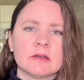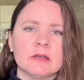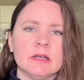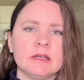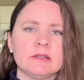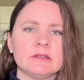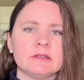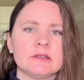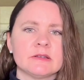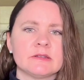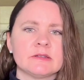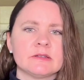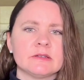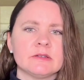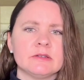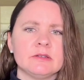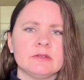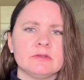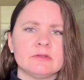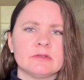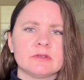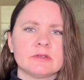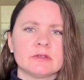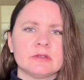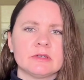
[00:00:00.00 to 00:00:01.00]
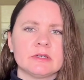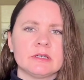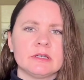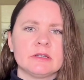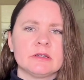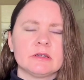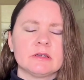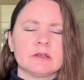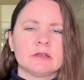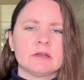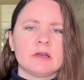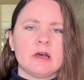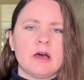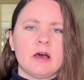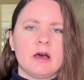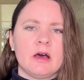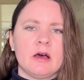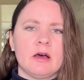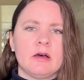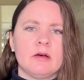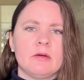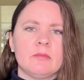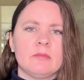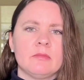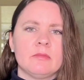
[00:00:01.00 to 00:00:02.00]
It doesn't usually
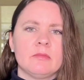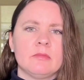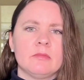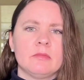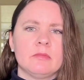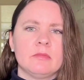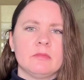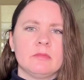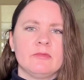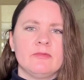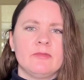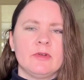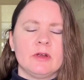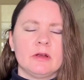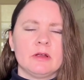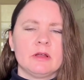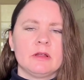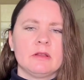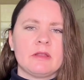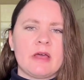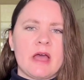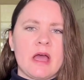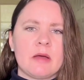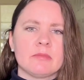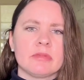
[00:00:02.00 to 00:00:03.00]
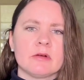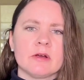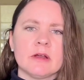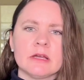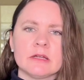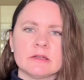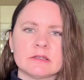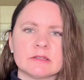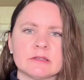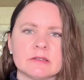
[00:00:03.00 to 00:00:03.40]
come very elaborate.